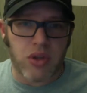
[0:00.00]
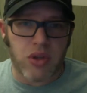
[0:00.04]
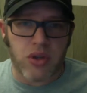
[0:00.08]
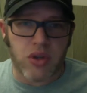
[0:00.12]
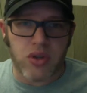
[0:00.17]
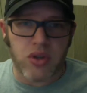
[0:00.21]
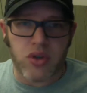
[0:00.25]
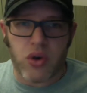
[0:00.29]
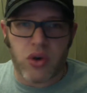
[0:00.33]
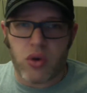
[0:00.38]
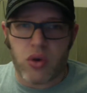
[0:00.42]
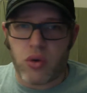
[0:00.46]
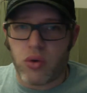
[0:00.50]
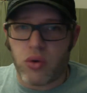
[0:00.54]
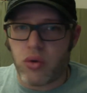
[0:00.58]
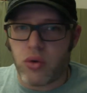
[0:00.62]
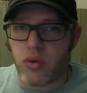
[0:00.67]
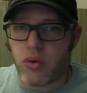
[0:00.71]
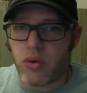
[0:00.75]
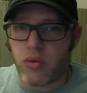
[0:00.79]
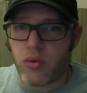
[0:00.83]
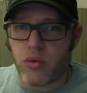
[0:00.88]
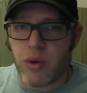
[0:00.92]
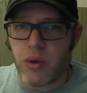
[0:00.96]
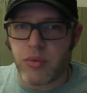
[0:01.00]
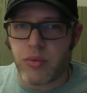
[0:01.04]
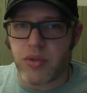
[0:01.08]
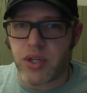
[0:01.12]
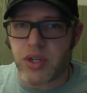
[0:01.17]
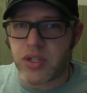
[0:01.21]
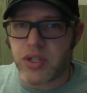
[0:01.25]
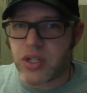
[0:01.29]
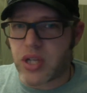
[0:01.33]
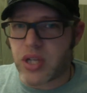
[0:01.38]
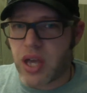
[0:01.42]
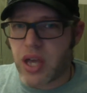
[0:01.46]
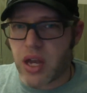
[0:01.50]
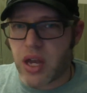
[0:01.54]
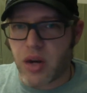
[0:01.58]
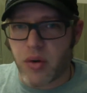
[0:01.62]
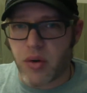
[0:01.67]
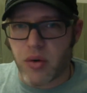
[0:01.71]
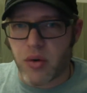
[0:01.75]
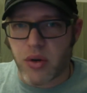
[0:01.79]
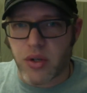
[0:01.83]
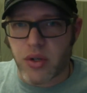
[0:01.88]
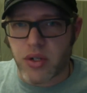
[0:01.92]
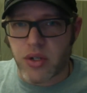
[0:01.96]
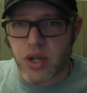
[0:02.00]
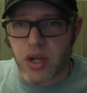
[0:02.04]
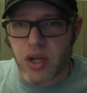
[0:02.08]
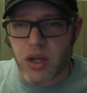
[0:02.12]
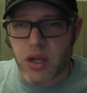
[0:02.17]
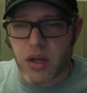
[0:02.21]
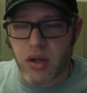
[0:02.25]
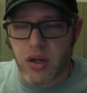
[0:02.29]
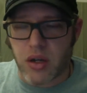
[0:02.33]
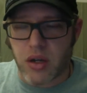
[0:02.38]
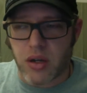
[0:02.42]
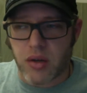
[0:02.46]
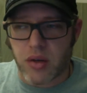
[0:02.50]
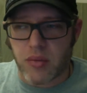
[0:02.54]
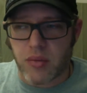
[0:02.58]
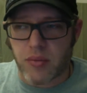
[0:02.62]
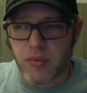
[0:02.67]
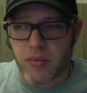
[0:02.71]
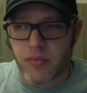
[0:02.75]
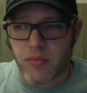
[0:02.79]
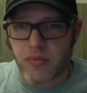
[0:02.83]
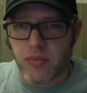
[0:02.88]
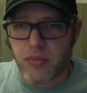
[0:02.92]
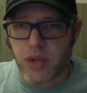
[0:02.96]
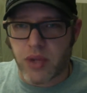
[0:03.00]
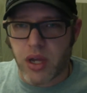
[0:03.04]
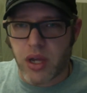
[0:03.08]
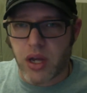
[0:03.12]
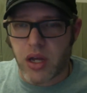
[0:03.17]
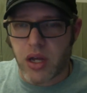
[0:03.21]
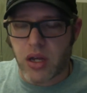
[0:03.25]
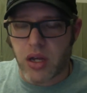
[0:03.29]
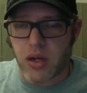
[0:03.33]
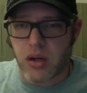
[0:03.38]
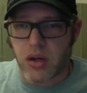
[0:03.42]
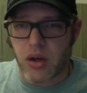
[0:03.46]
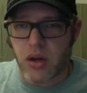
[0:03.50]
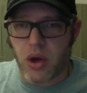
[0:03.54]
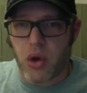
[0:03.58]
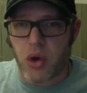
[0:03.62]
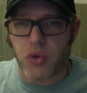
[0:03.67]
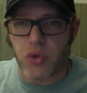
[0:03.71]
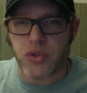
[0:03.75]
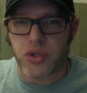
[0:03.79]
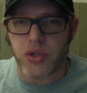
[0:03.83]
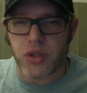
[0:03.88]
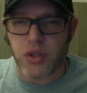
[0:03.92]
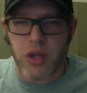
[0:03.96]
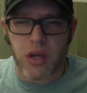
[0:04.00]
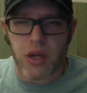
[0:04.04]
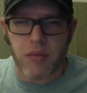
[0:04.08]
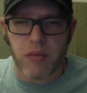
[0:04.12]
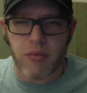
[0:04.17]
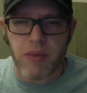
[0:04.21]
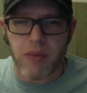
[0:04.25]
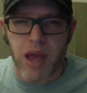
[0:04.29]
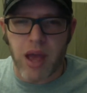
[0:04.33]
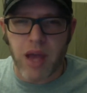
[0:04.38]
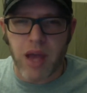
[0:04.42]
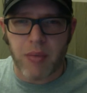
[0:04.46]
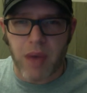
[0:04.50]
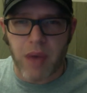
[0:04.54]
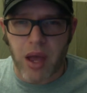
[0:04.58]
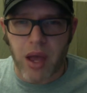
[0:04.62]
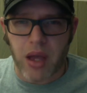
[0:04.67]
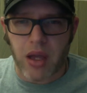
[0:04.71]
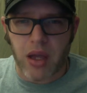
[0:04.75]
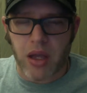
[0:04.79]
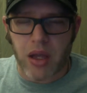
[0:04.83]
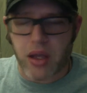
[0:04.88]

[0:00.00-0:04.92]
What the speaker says: there's whole websites and categories on ultralight backpacking.